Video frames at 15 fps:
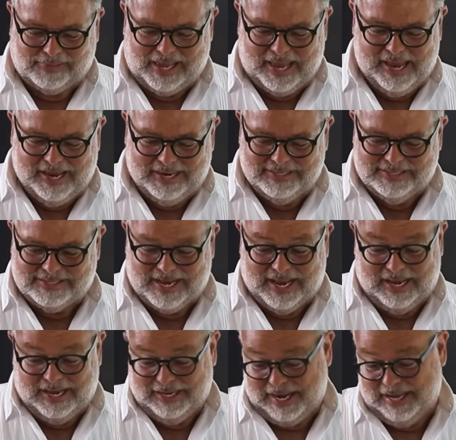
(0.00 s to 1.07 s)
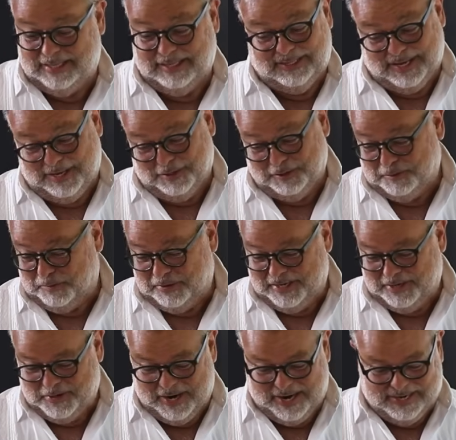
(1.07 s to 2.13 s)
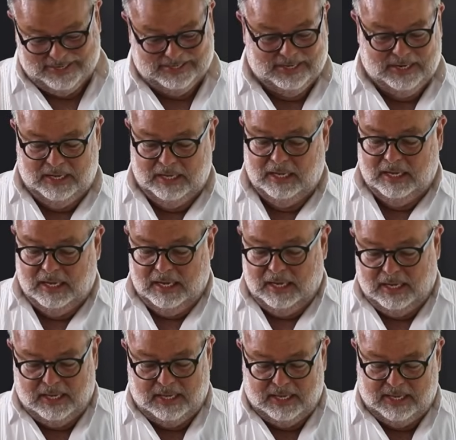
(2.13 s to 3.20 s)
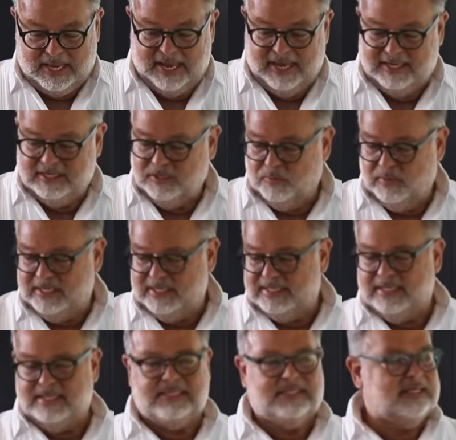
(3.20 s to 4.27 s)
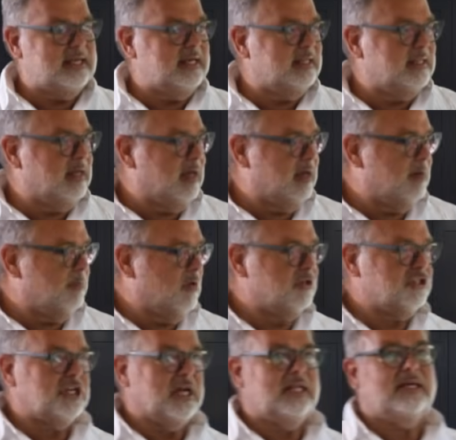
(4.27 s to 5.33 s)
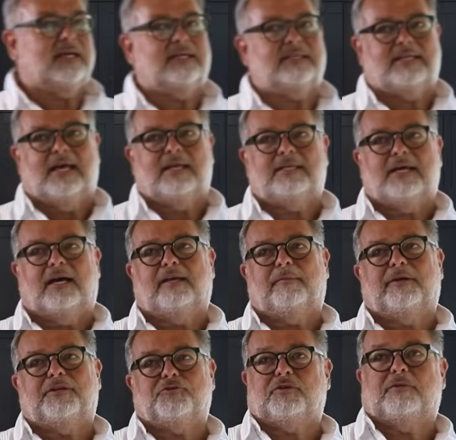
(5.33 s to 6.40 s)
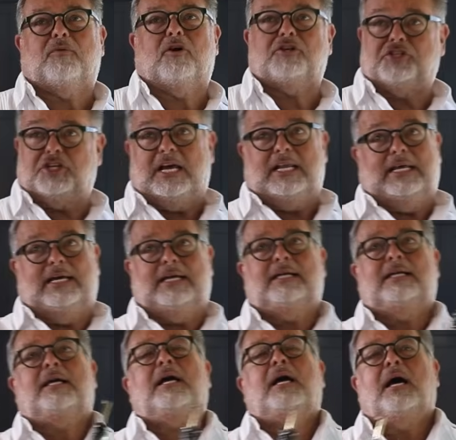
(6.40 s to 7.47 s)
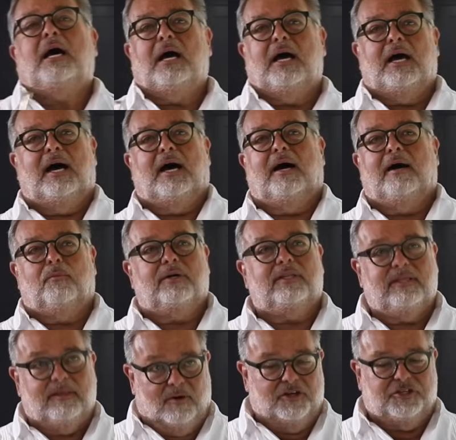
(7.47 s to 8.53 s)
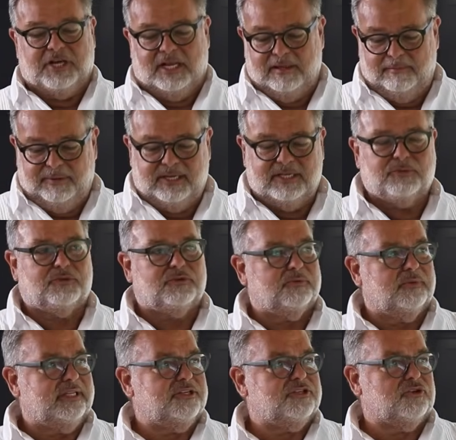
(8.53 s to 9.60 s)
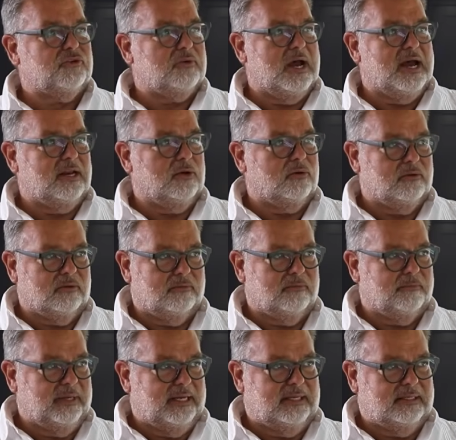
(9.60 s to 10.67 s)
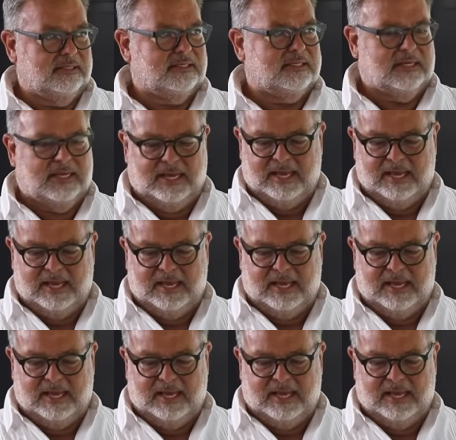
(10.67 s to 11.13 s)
And I think that looks pretty grand. And we did this in the Marcella Hazan documentary, Marcella, with the Marcella beans, which are really Serrano beans.